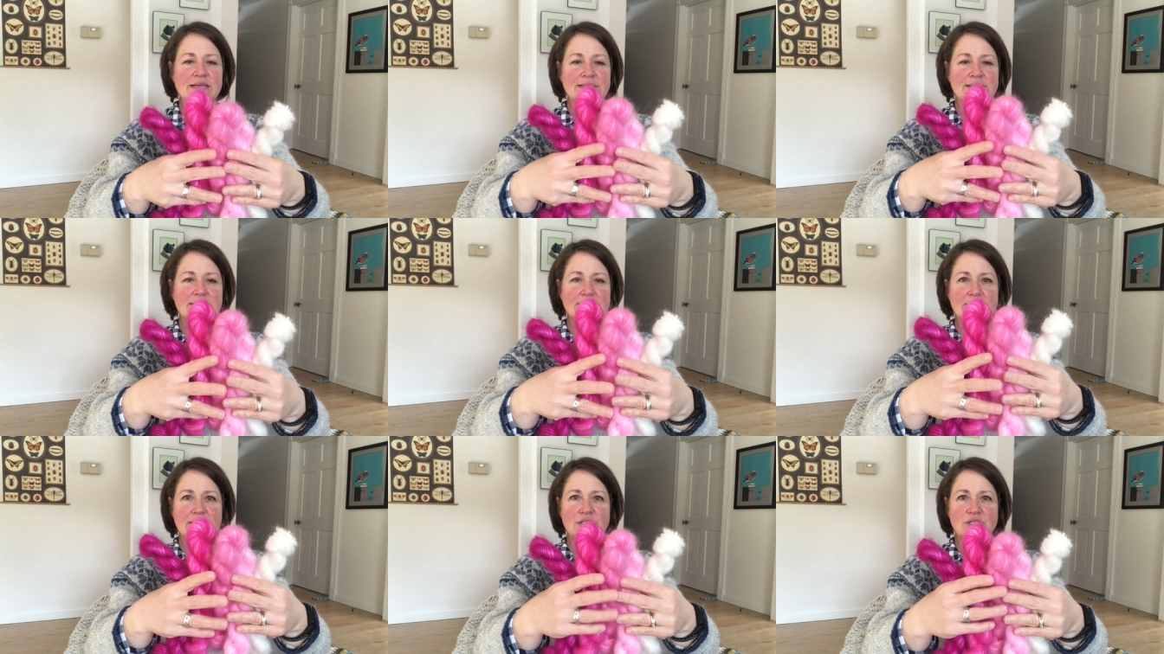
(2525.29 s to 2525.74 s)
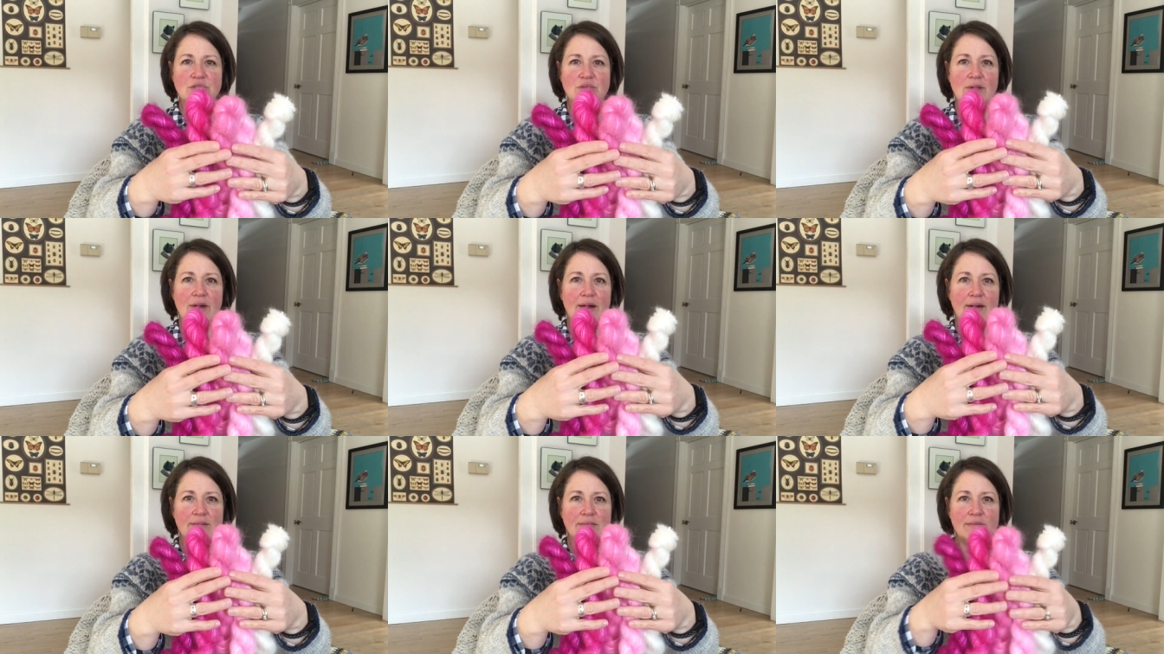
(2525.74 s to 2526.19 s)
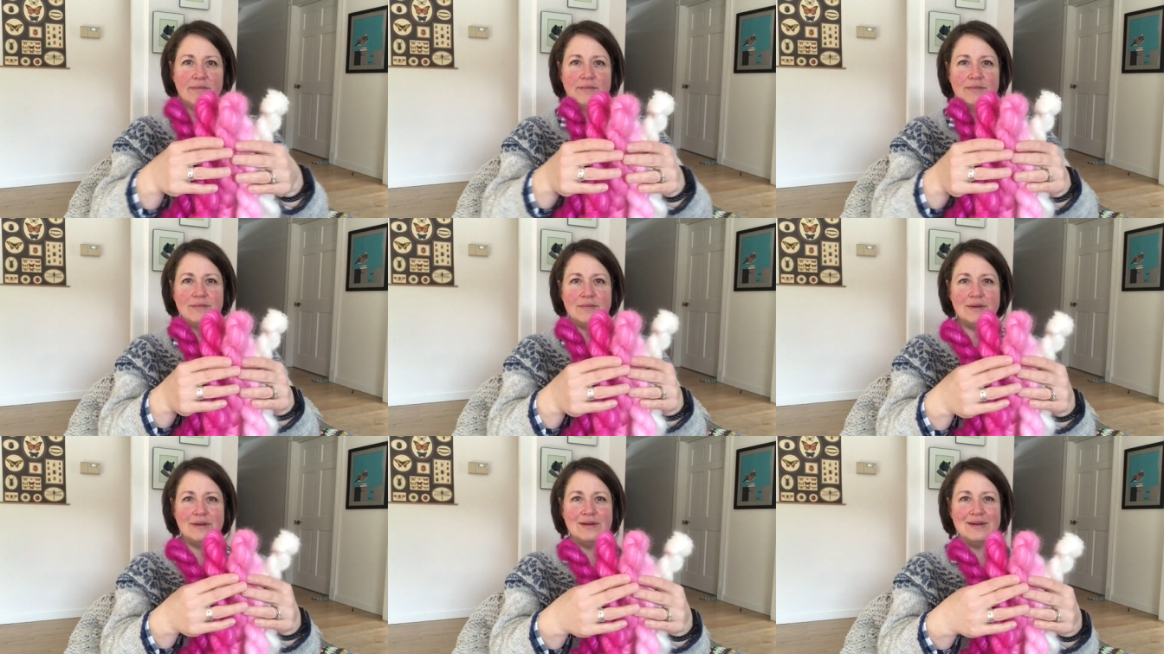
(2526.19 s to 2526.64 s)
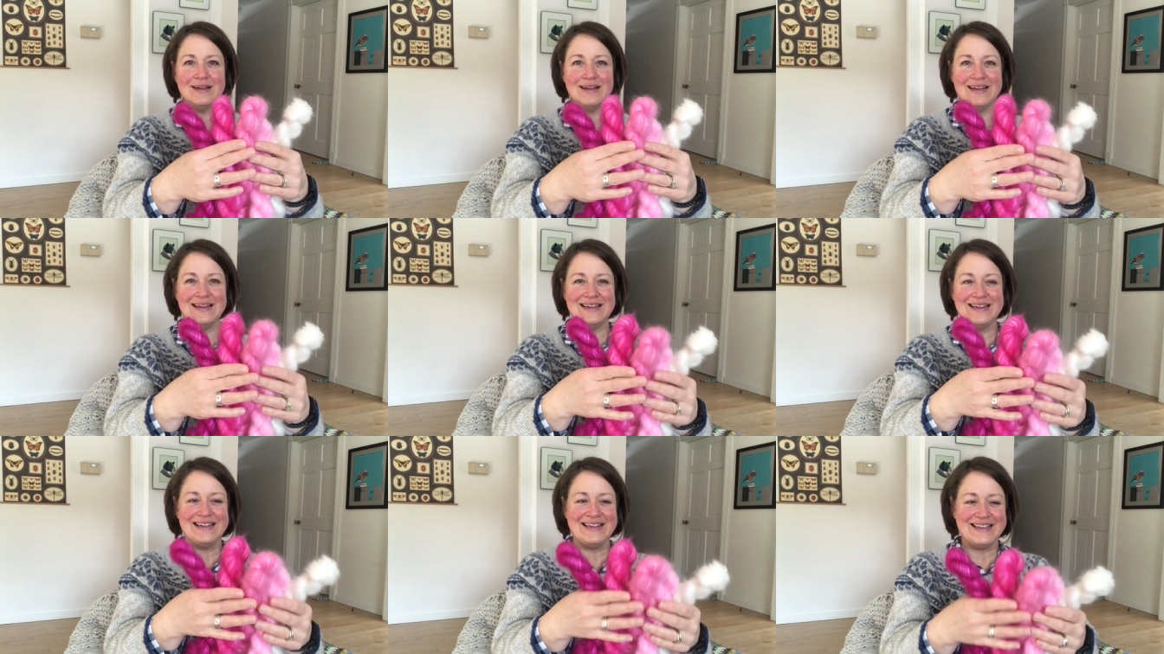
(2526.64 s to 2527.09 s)
easily do that.
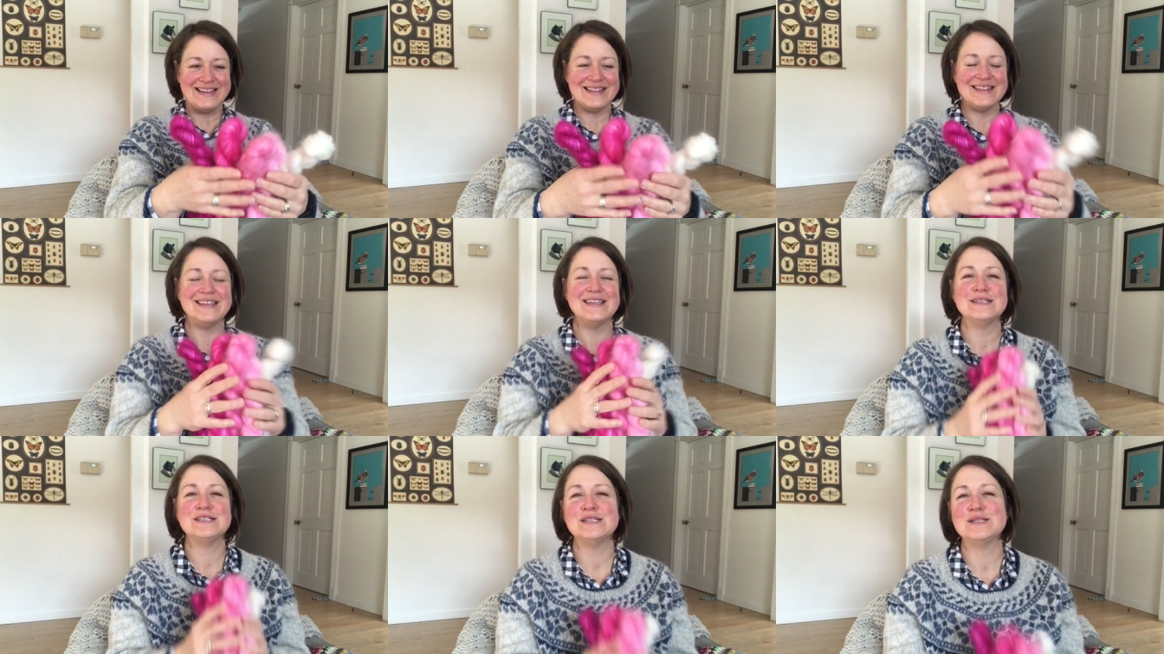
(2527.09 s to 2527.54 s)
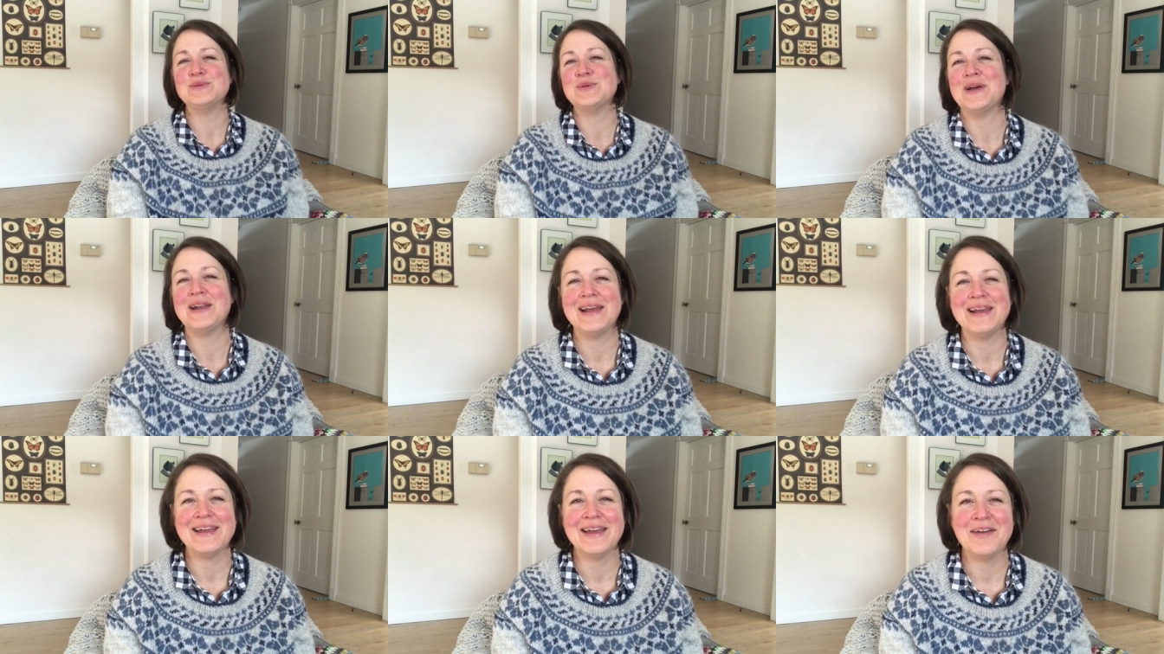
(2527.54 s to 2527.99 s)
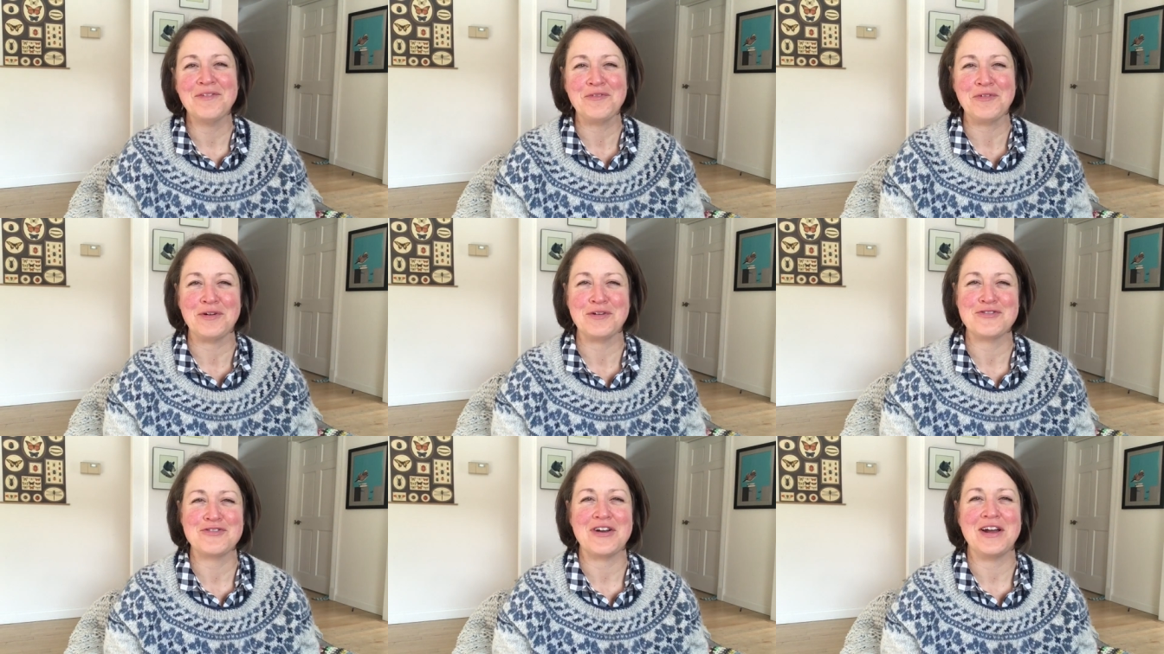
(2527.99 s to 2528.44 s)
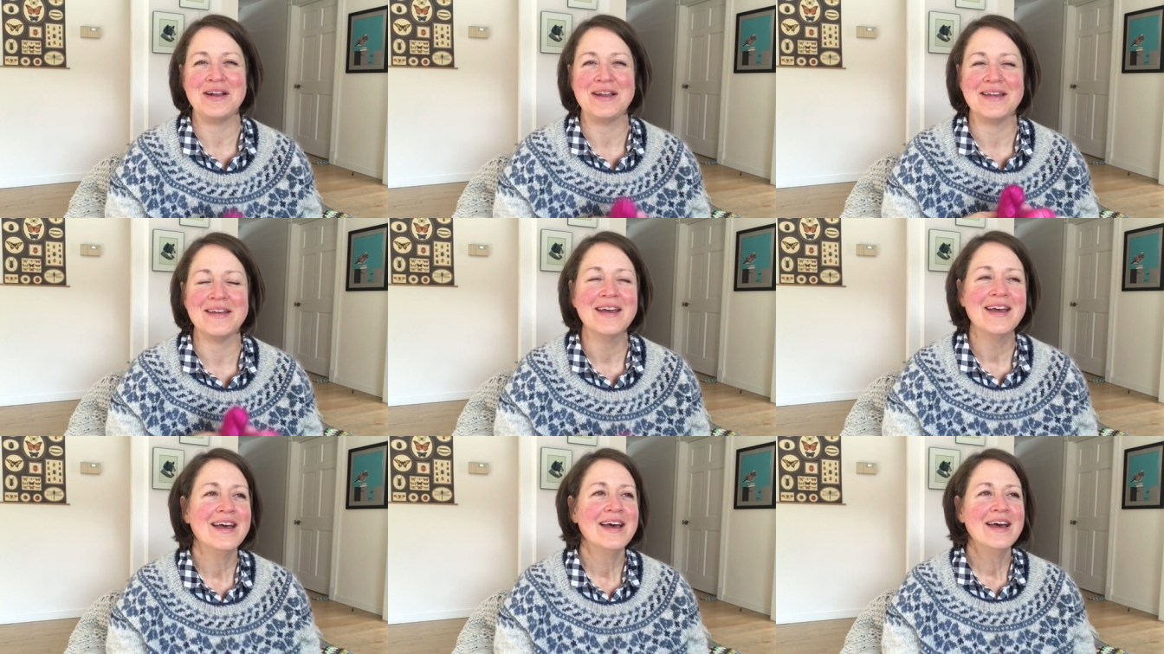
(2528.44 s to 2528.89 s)
This is what I get for trying to